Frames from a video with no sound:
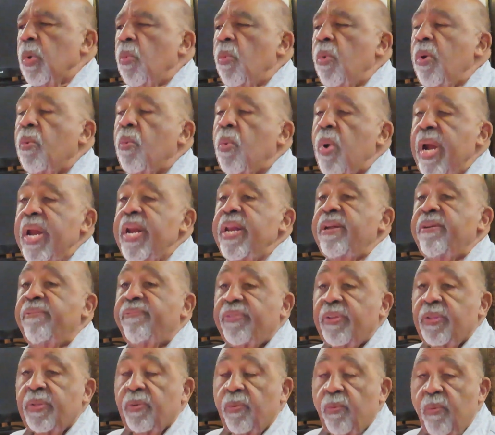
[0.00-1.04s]
we're waiting
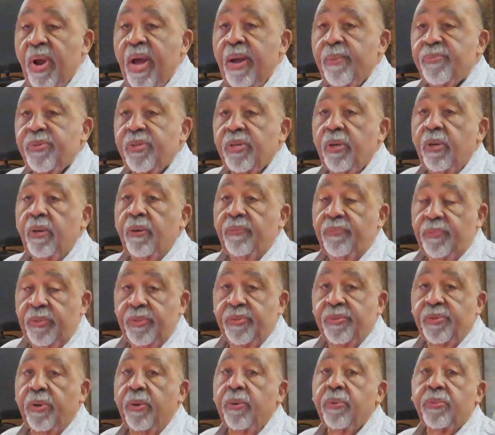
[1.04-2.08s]
for the rapture of the
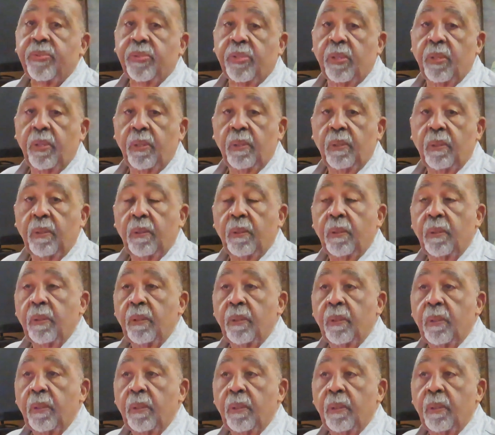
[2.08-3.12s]
church.
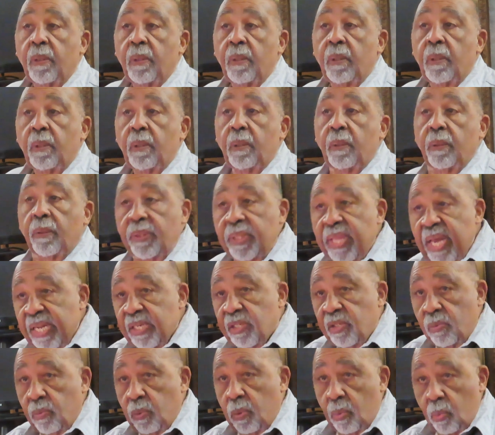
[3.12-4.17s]

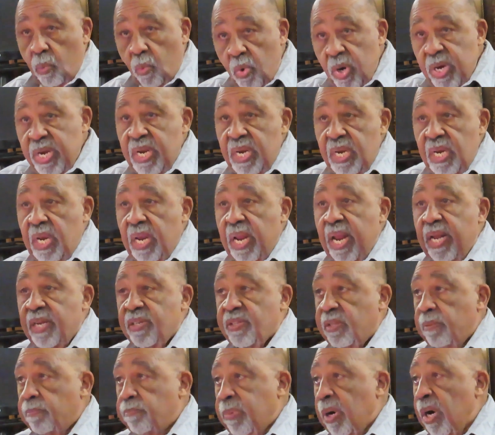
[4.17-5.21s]
That's what we,
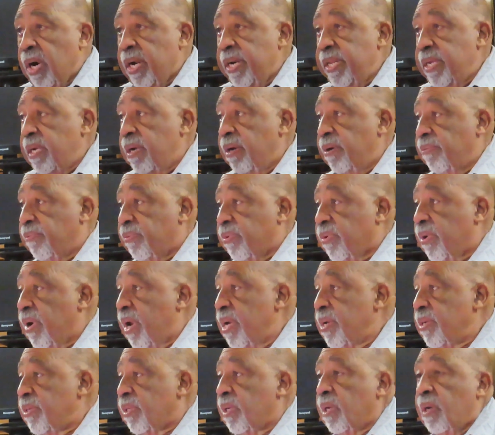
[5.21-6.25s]
as the body of
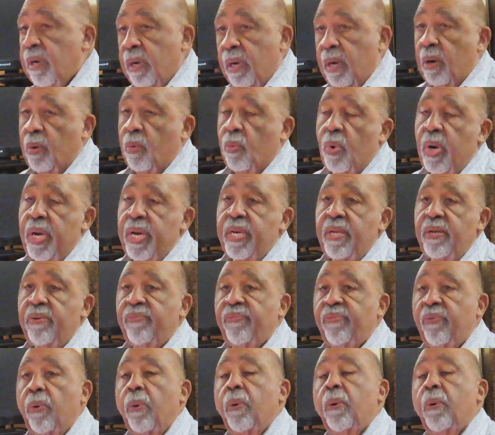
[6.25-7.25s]
Christ, are waiting